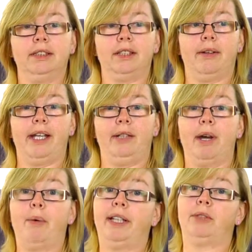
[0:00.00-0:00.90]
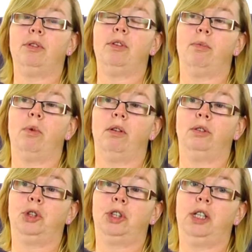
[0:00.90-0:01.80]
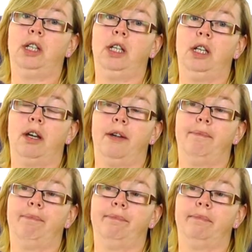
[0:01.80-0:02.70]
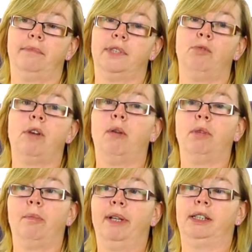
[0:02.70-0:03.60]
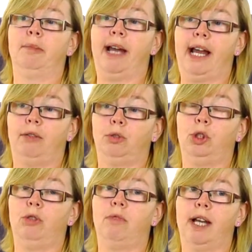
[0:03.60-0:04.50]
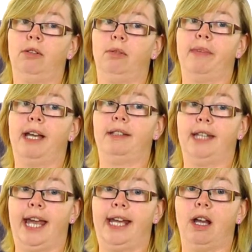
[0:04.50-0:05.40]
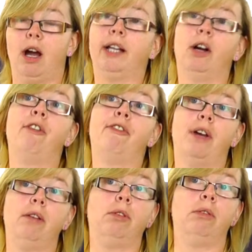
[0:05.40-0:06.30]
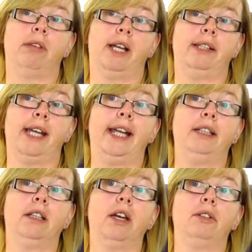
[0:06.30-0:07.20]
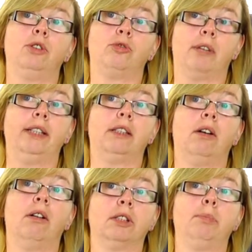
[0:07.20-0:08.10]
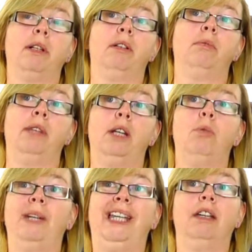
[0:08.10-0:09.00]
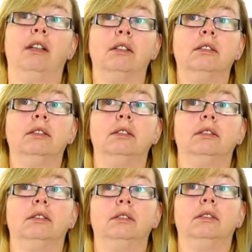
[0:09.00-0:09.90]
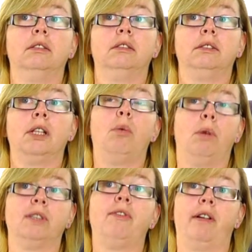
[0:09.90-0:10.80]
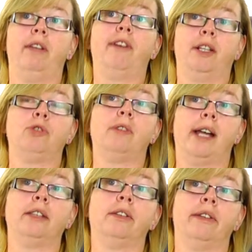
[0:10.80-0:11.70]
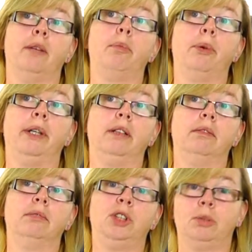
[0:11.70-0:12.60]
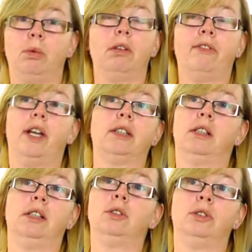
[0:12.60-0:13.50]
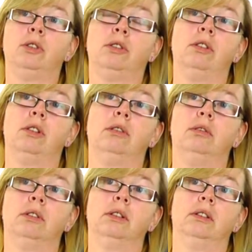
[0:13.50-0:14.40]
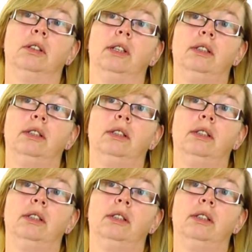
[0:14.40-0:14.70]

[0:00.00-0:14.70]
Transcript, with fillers: So anyway, I went to another one. She um, said, well, we're not messing about. She rang up that day. I got a phone call that day to go straight to the hospital within a week. So I was very fast-tracked on that point, which is what the first clinician should have done, mm -hmm.